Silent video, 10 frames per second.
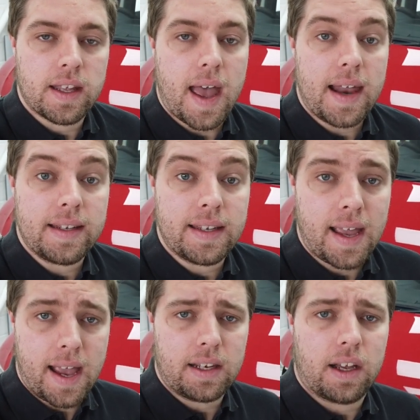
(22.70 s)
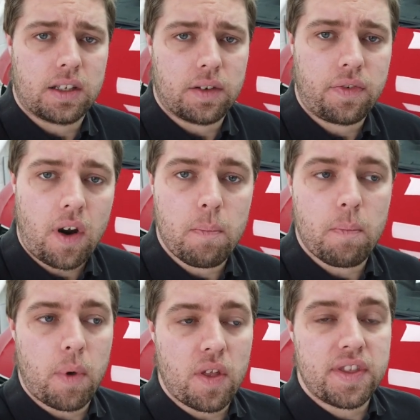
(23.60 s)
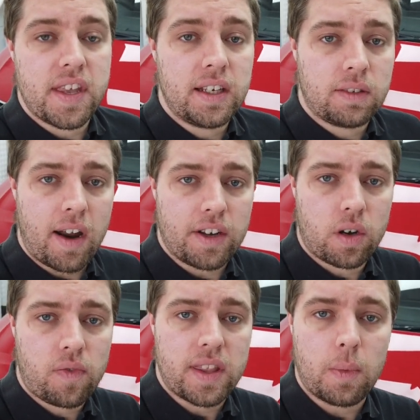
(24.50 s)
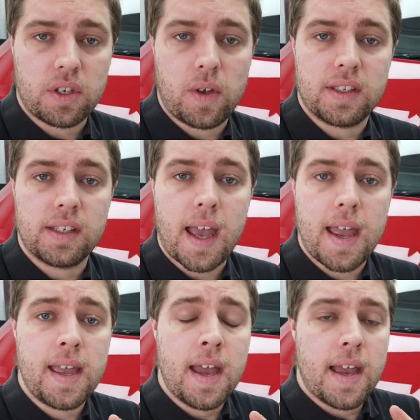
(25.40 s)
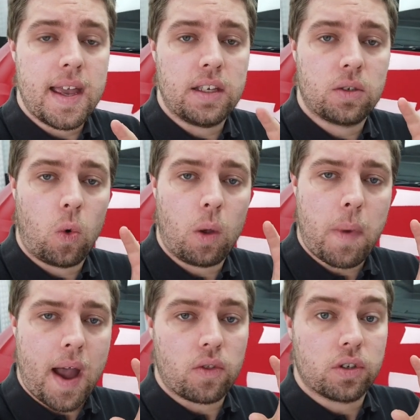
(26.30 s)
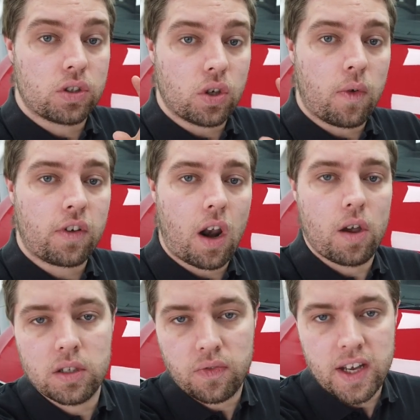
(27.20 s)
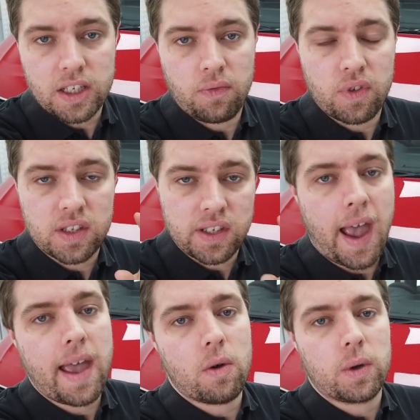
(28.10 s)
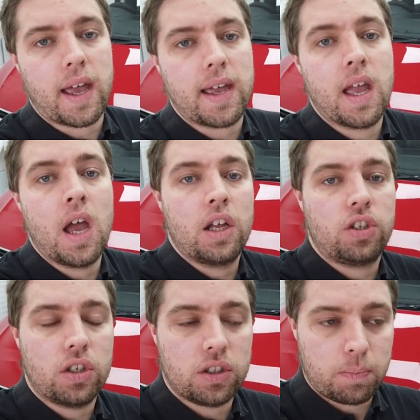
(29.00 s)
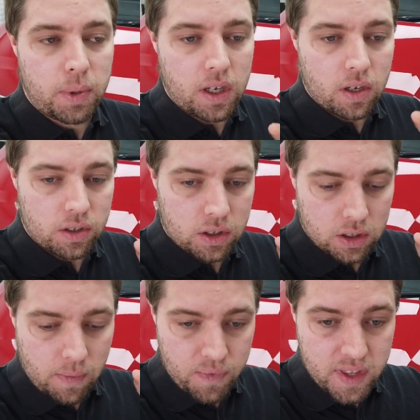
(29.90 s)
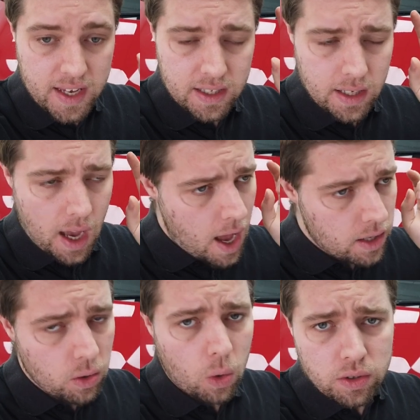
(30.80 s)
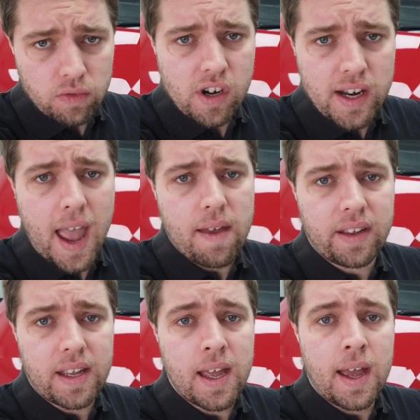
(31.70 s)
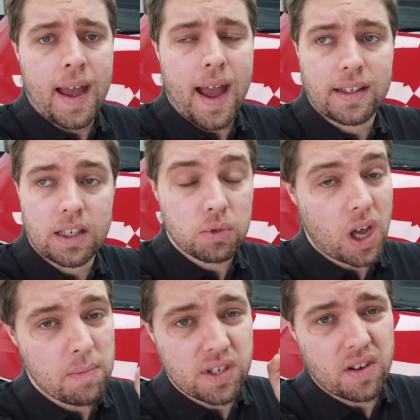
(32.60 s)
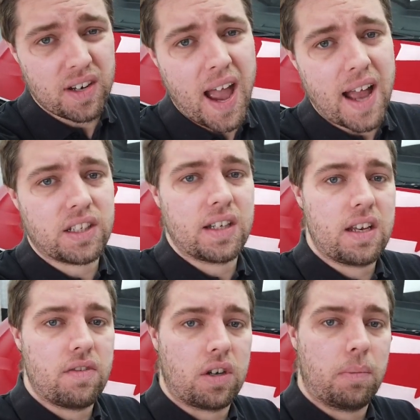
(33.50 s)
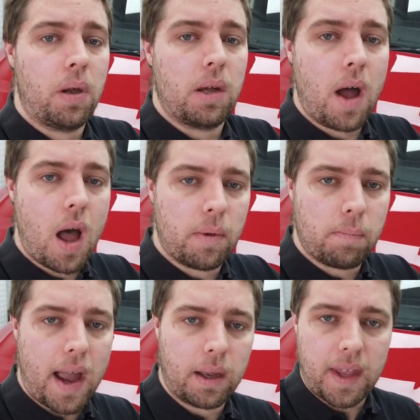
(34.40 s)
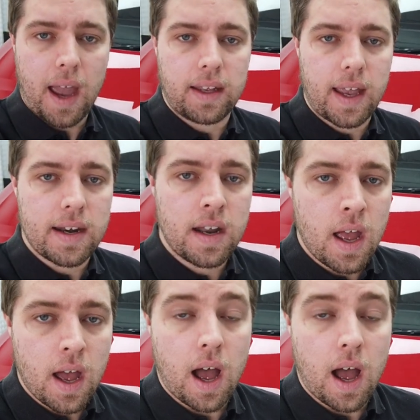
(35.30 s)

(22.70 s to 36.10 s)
LED headlights at the front, but this retrofit that we're doing today is all about the soft close feature for the tailgate, just because these doors are really heavy and sometimes they don't latch and then you've got to pull them up and bang them down again.